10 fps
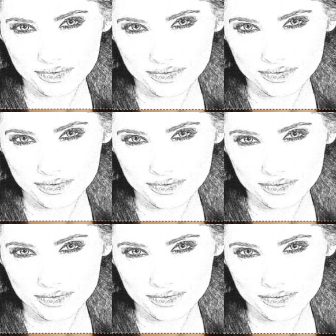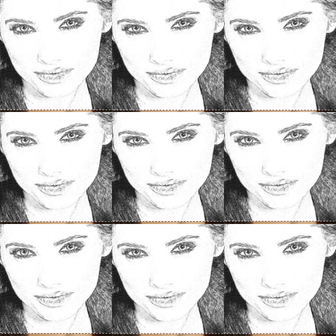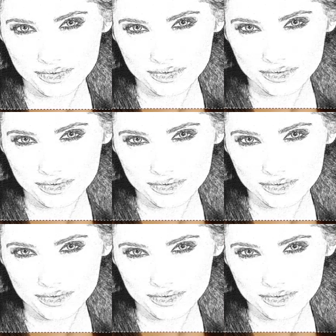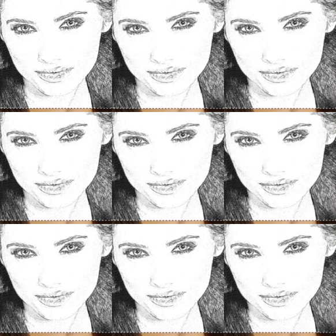or the lighter side depending on what, what uh,